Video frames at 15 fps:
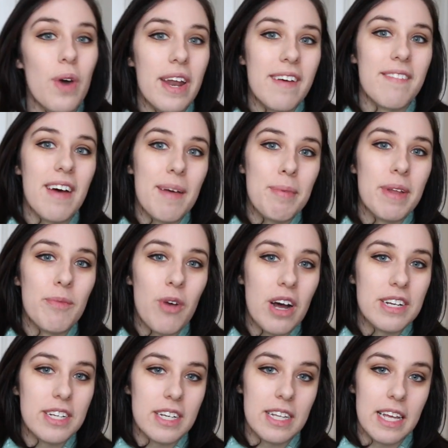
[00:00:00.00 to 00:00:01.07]
What have I been
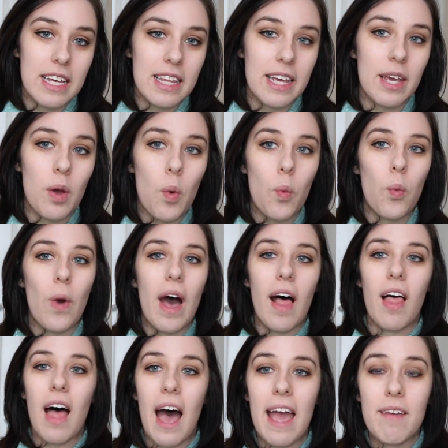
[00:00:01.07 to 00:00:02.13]
watching lately?
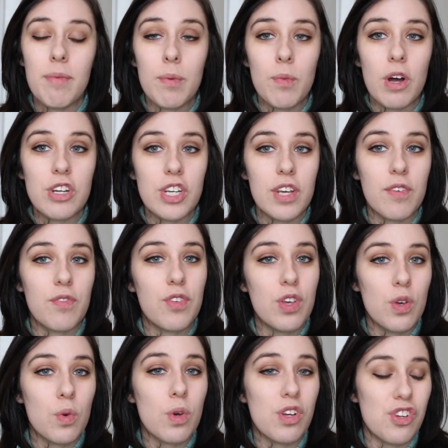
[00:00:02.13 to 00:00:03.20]
Well, I have been watching a
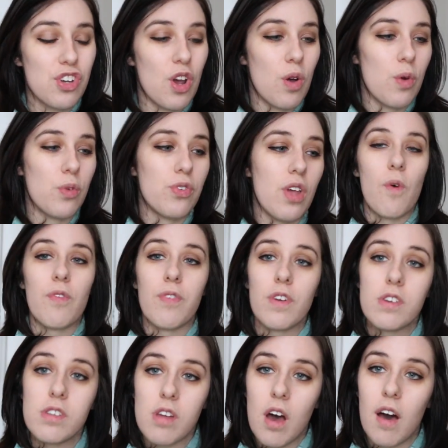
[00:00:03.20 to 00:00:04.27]
few shows.
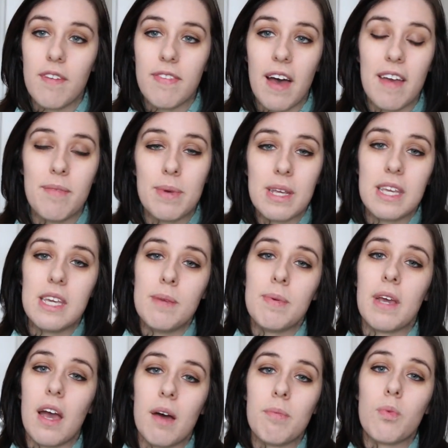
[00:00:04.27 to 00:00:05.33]
First off, I've been
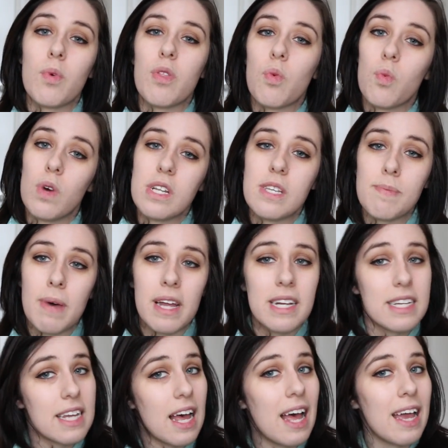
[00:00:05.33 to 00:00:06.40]
keeping up with Once Upon
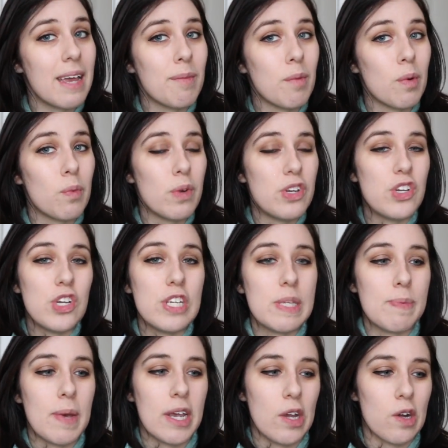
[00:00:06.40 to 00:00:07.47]
a Time, which
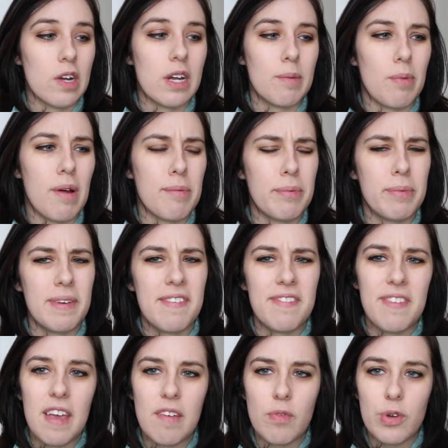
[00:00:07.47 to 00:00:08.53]
is my current probably
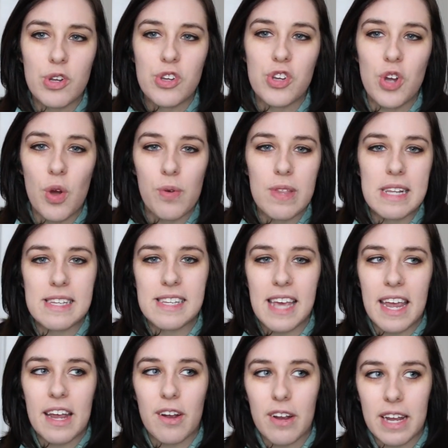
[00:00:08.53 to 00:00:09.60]
favorite show that's
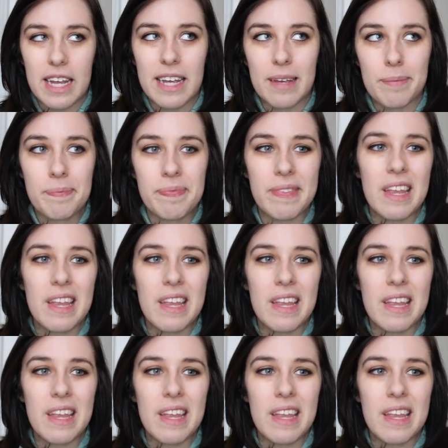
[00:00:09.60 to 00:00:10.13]
airing.